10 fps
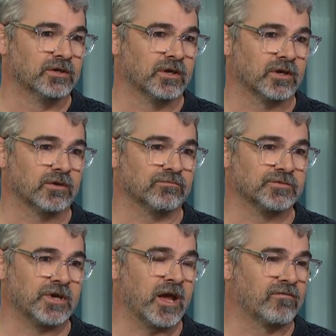uh,
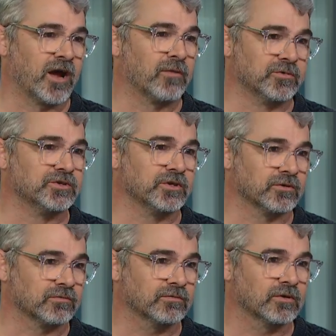to have happen to
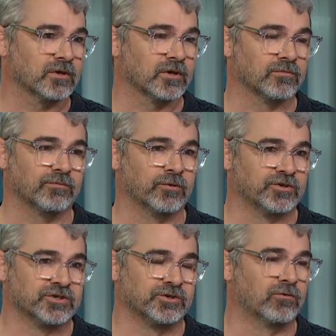you, um, where
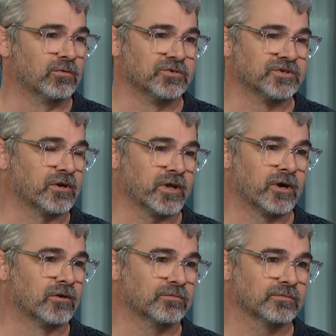just no one was there to
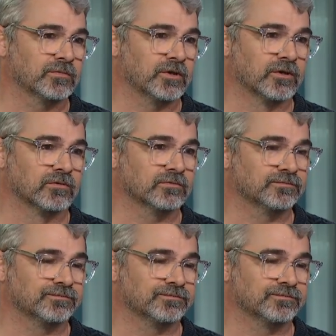help, you know.